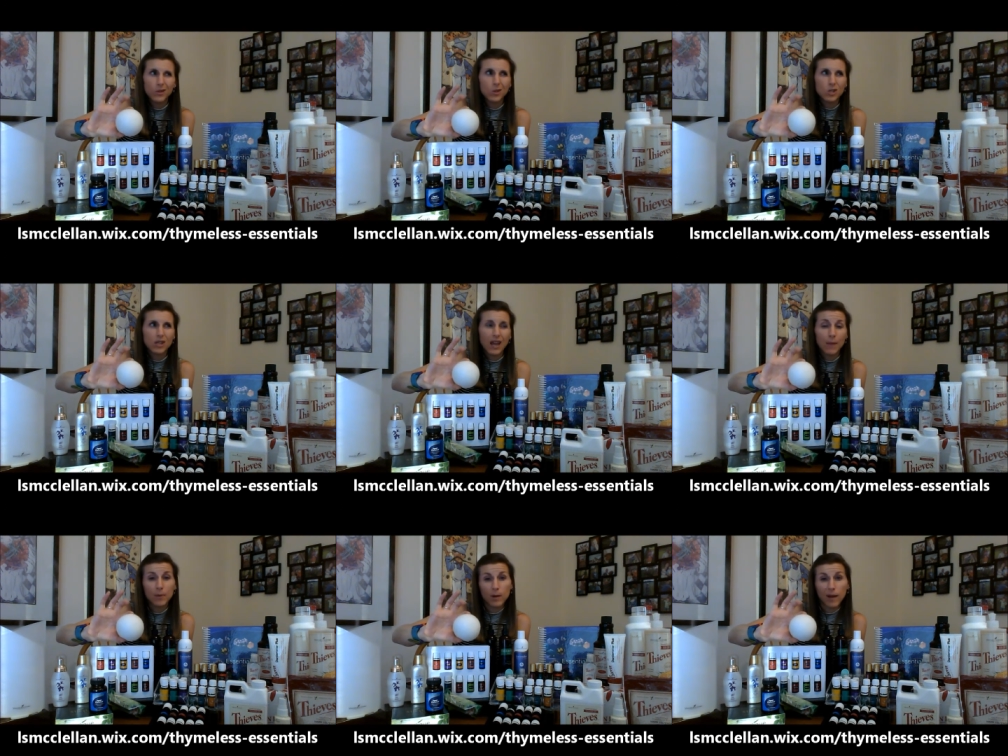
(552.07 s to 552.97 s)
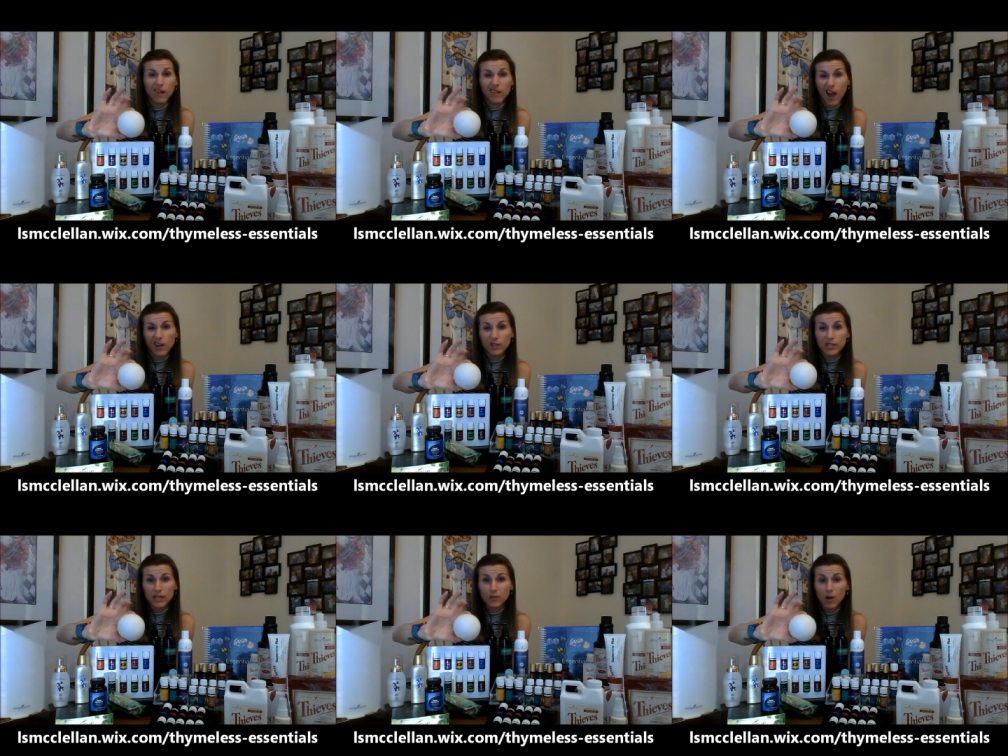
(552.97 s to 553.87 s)
Usually I put about 9 or
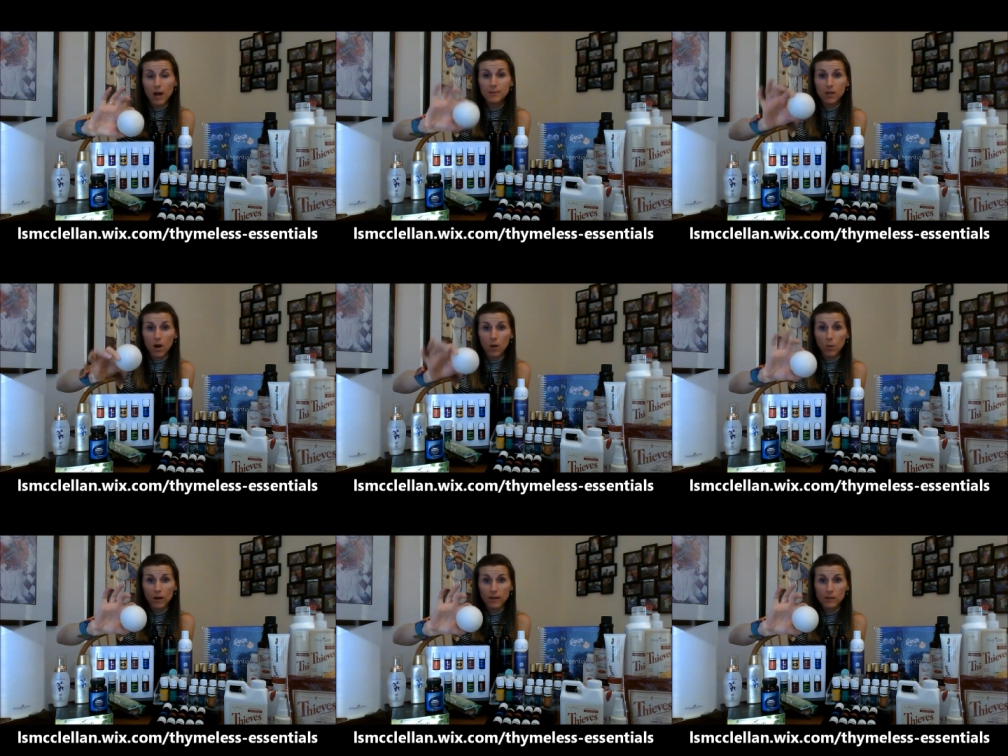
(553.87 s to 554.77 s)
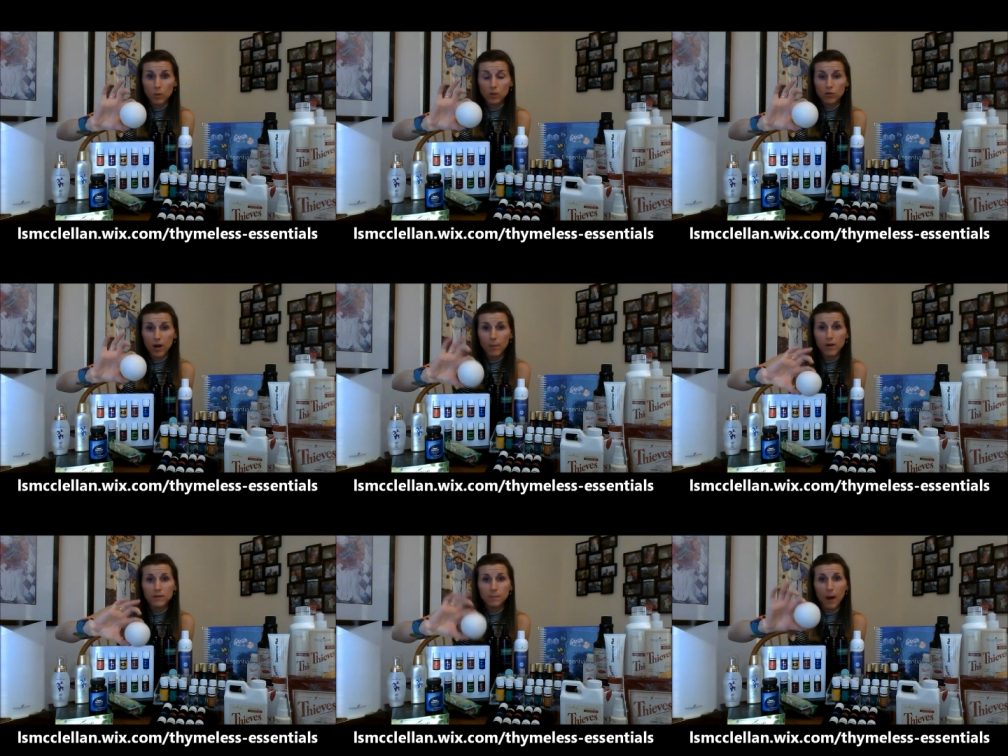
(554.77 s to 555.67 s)
10 drops on one of these wool dryer
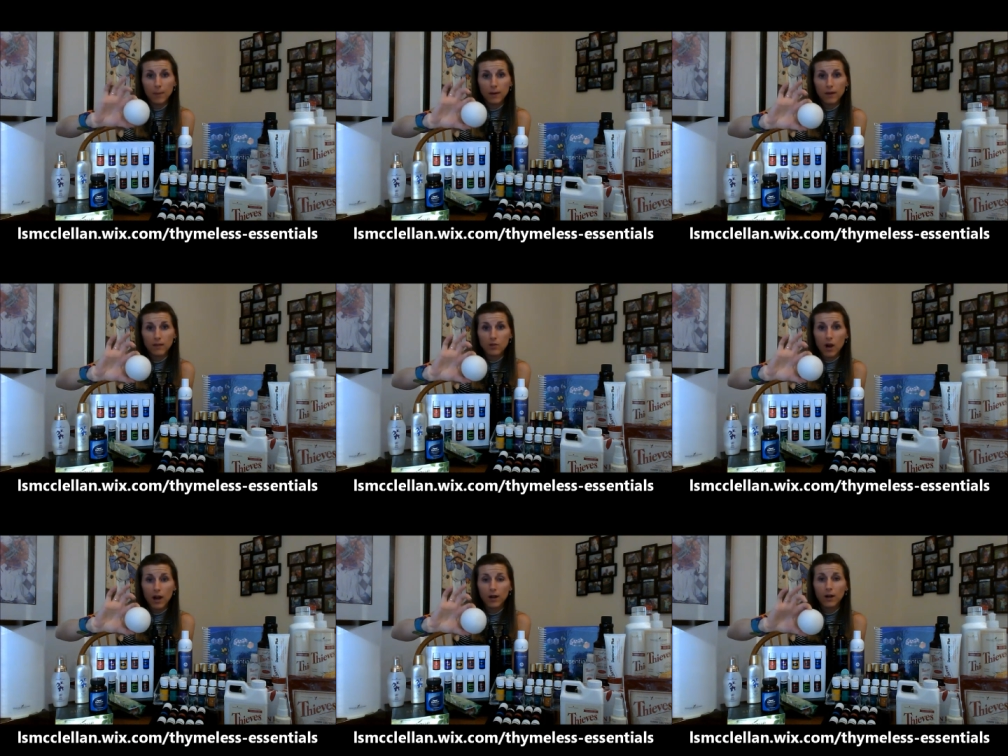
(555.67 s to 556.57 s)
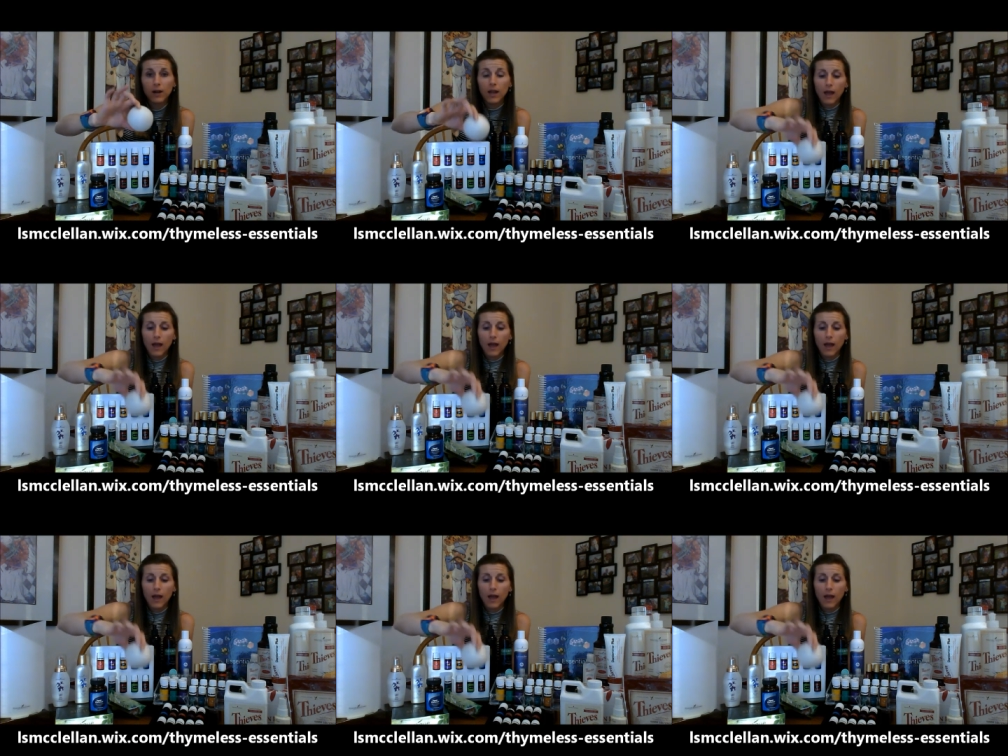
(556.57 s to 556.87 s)
balls, pop it in the dryer.